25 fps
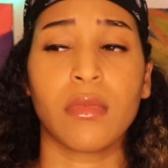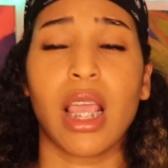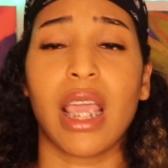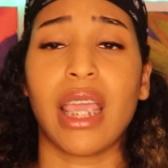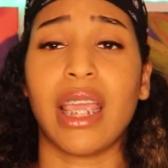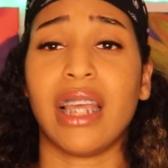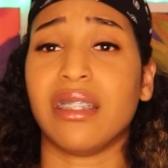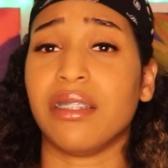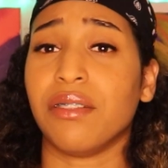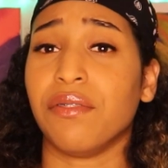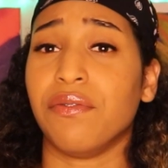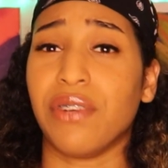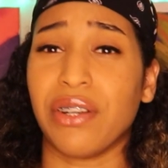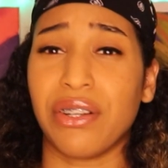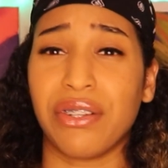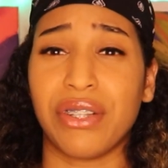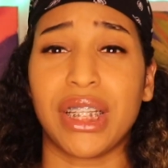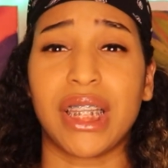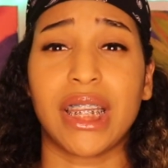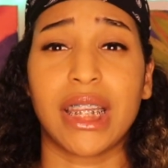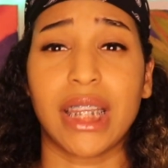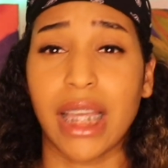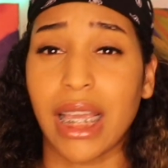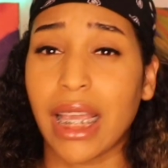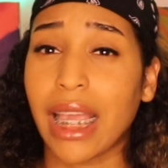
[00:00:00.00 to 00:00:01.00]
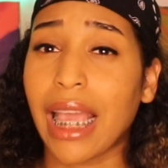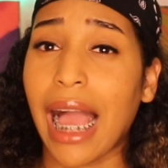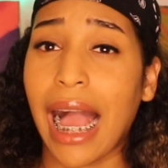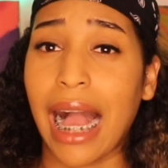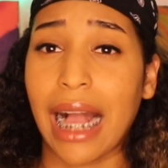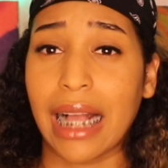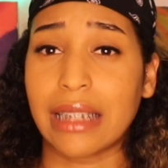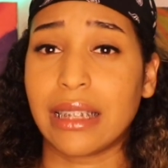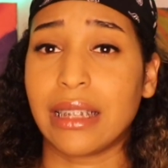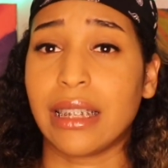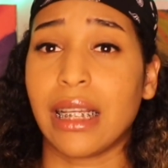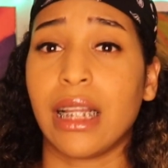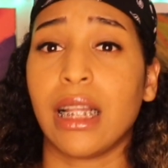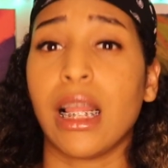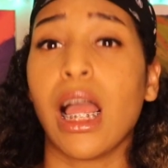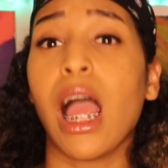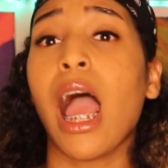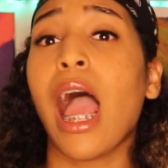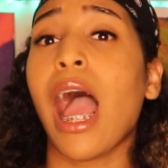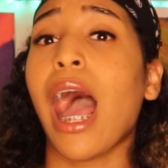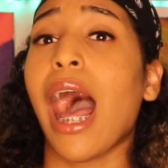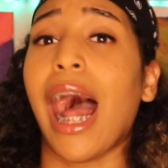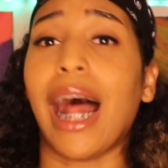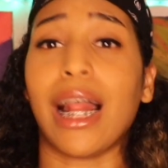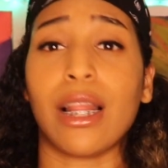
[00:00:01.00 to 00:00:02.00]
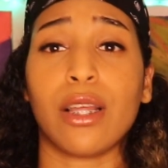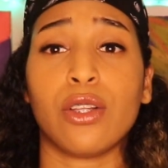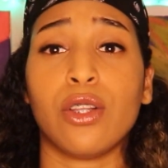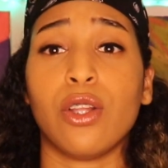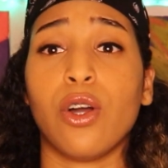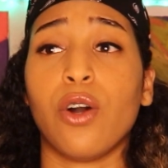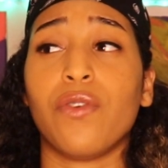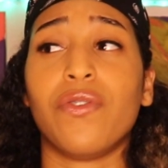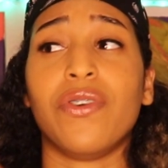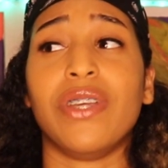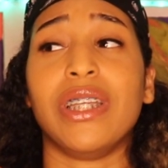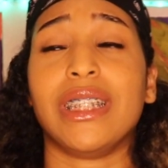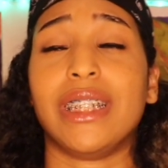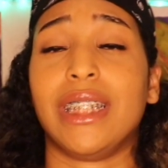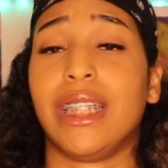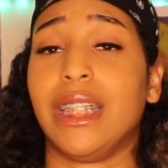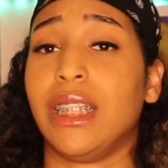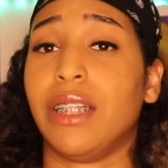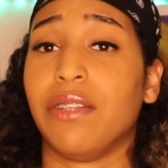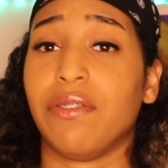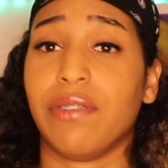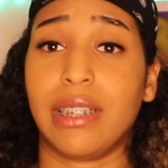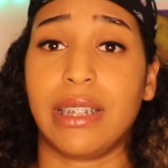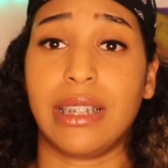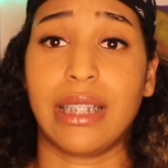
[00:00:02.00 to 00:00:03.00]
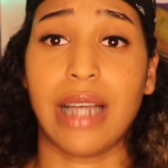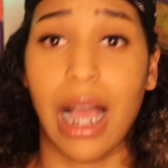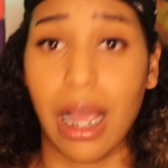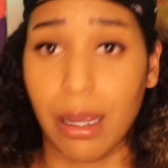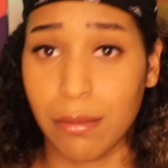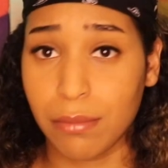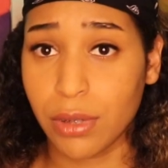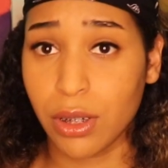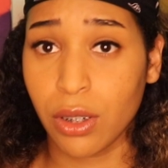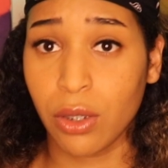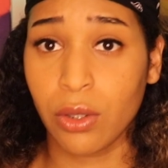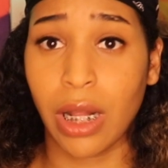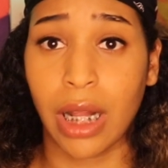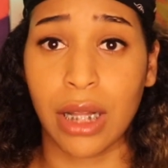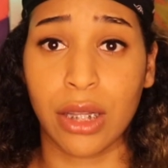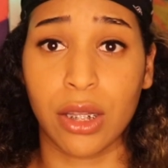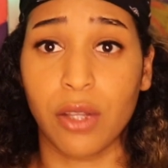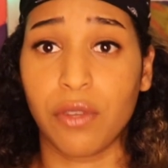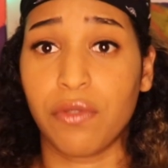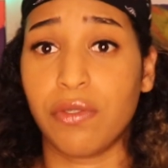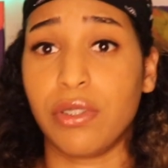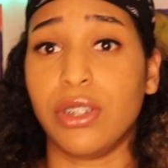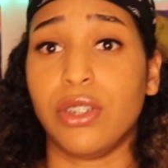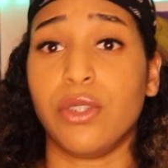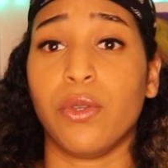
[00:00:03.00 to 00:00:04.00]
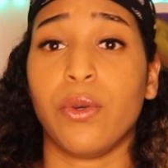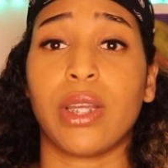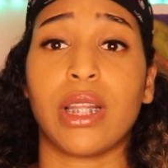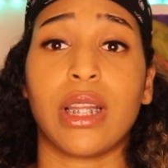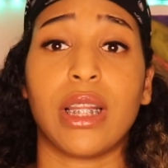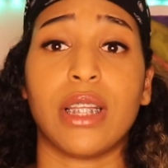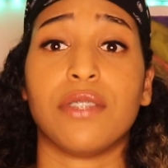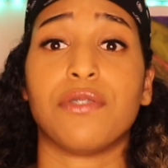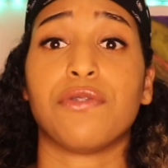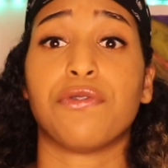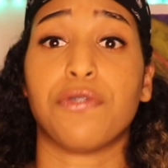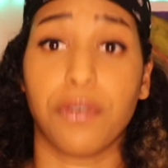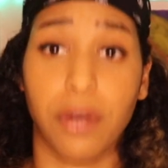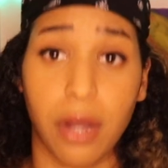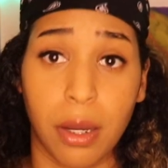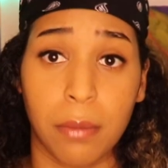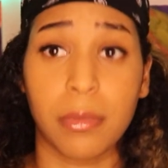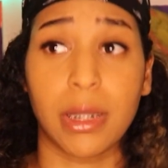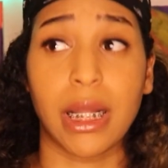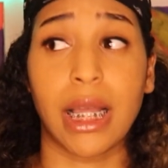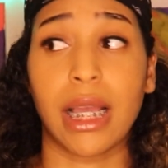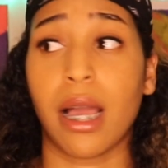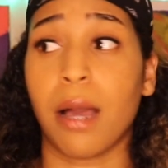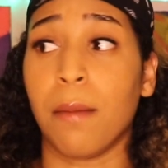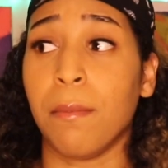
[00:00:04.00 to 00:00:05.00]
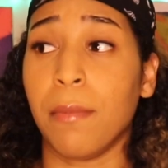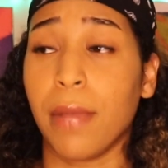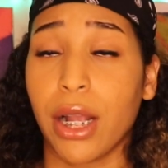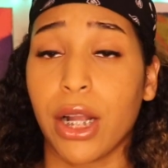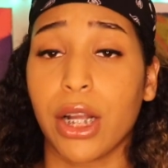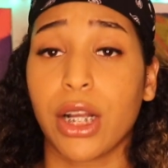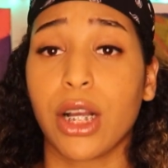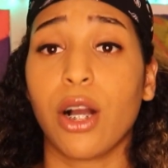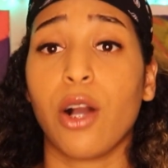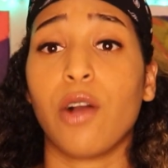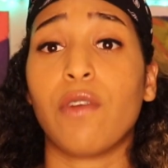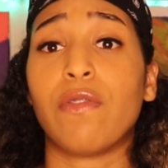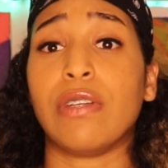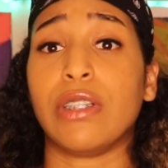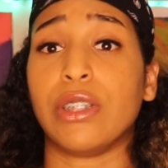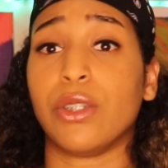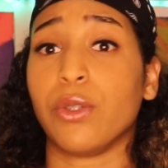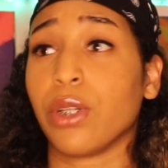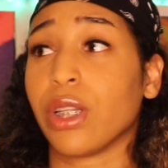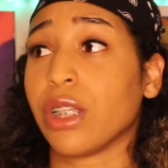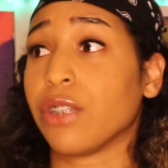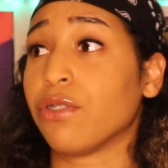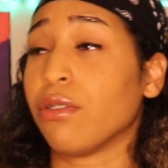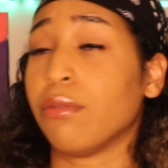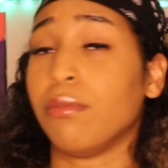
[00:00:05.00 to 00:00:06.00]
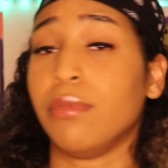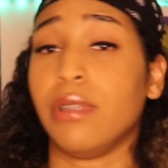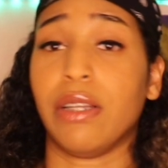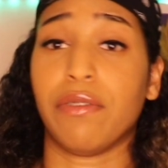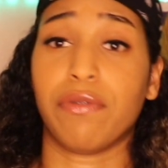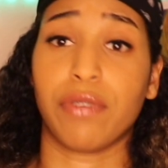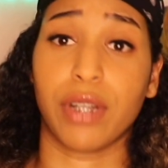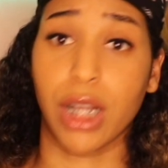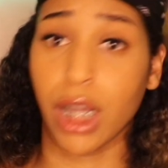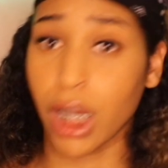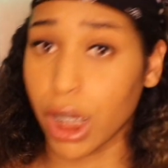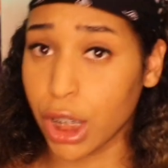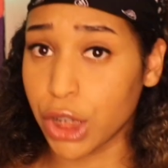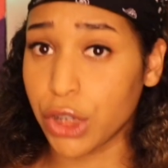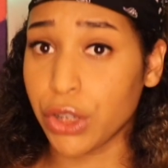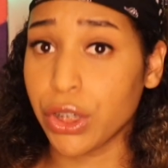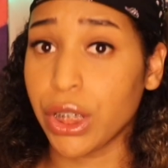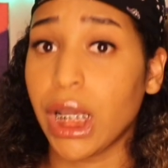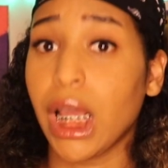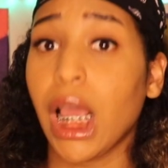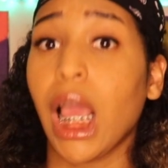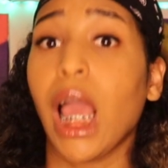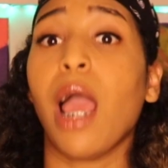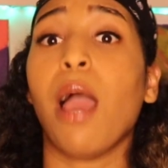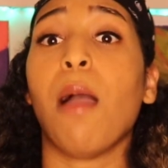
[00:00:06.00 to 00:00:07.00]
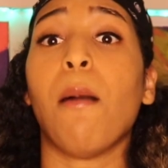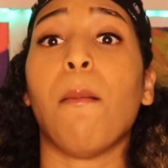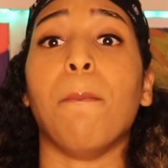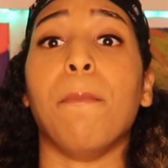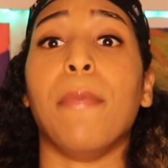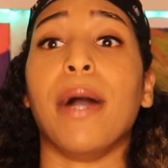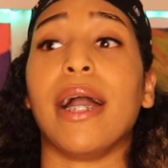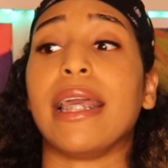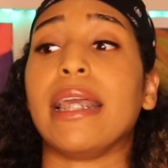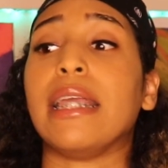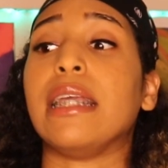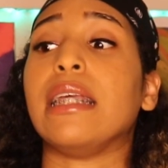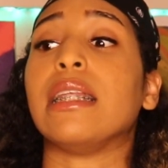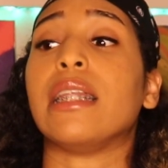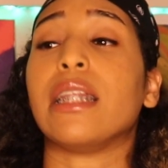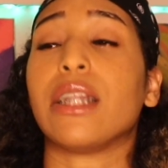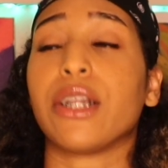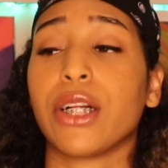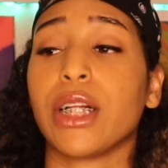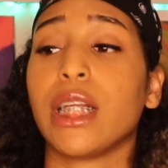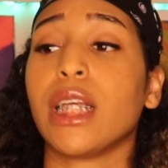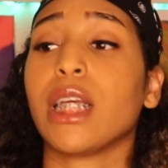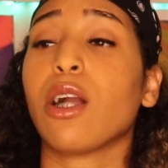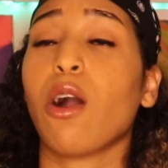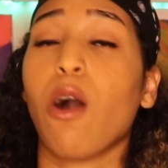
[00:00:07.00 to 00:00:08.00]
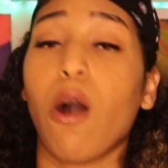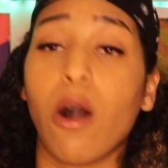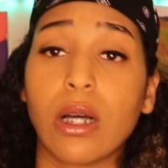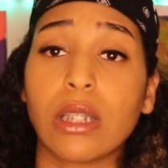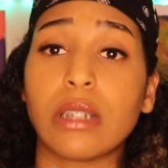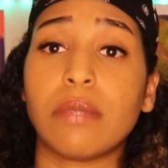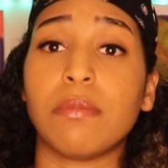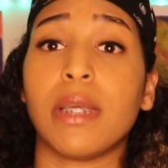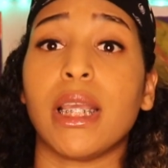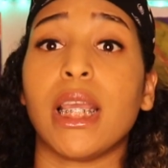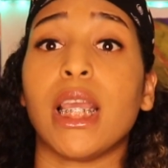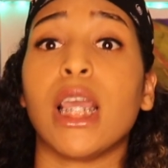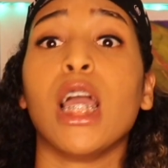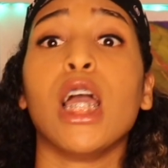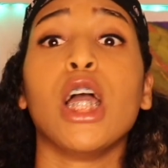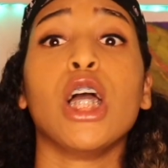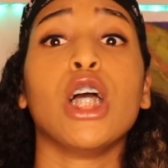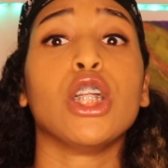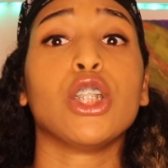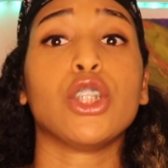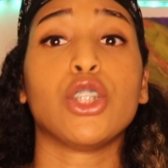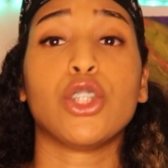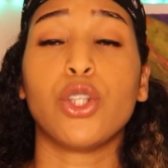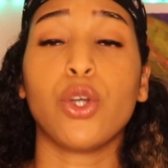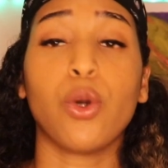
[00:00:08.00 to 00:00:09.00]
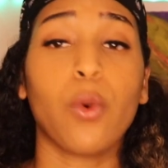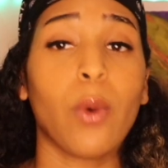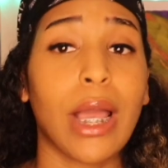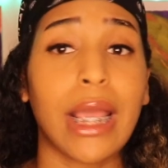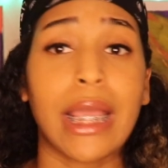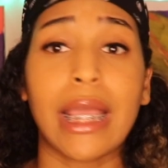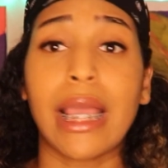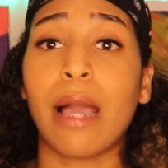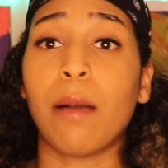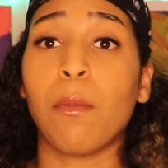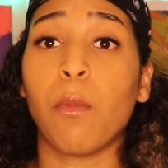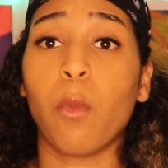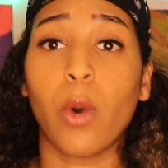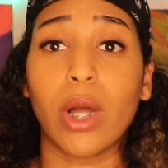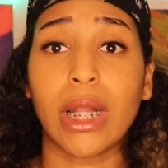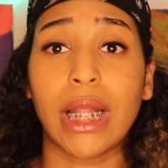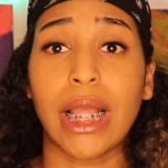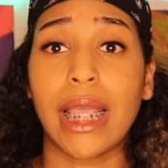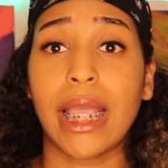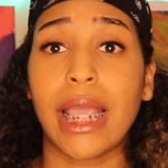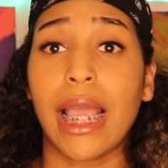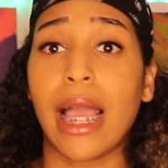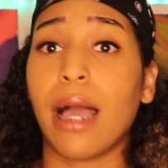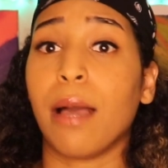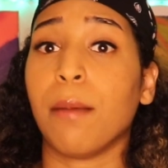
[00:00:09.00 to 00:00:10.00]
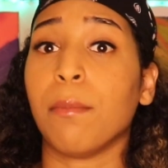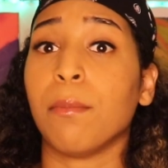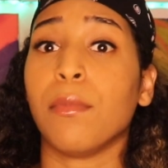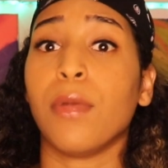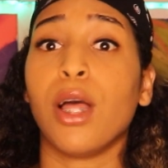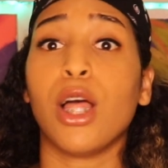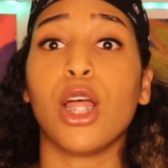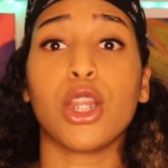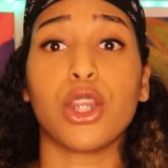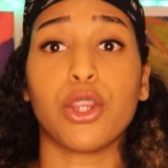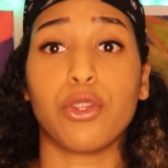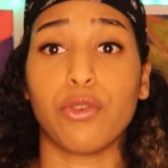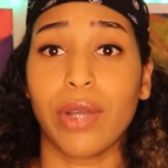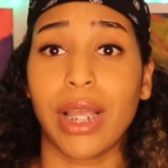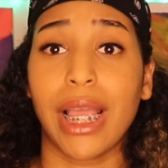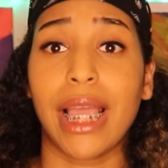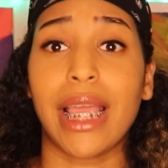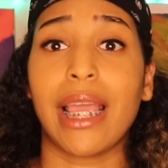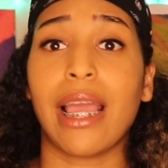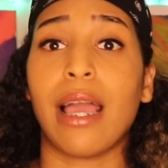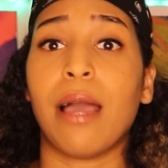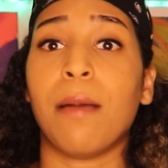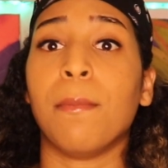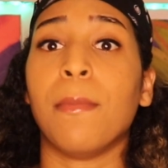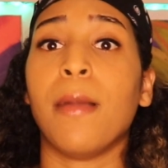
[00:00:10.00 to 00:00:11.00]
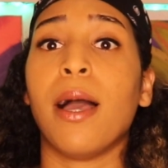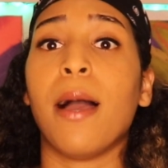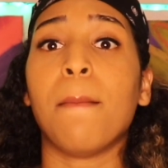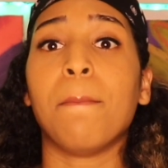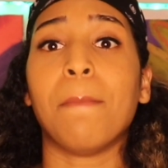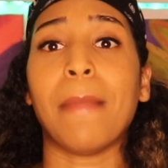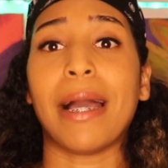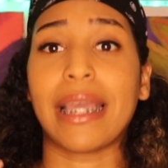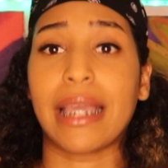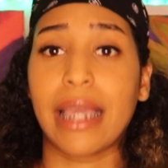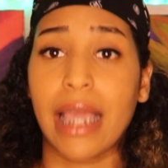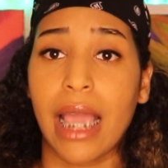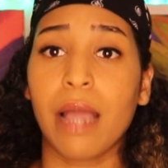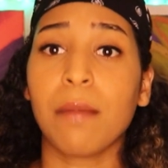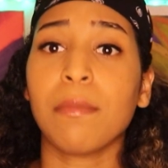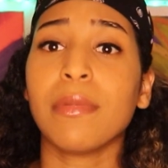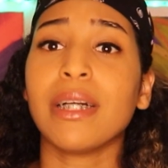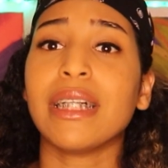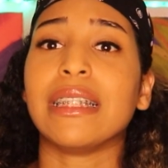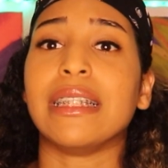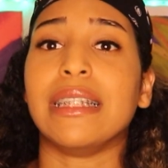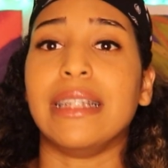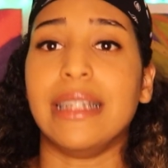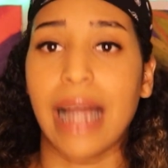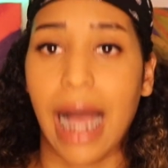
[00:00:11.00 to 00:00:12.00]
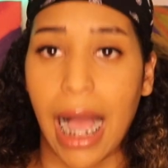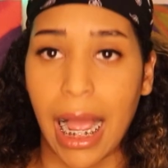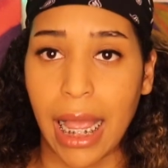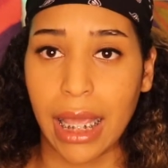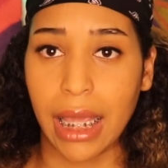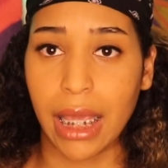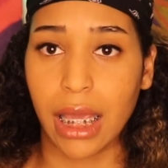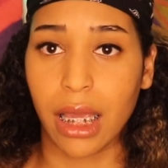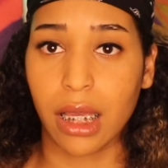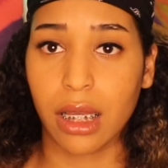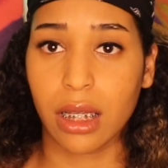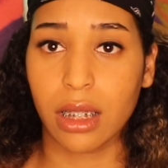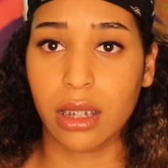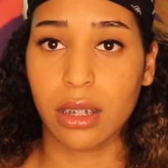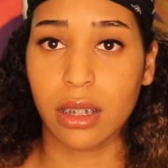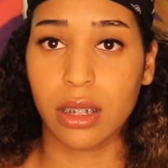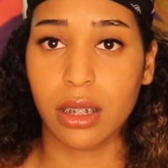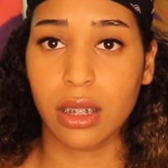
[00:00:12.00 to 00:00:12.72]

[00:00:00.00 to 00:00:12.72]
He has a very thick accent. I don't know if he's in a different time zone. I don't know if he's doing this from like America or if he's doing this from a different country, but he literally calls me 2 a.m., 1 a.m., 3 a.m. My camera is dying.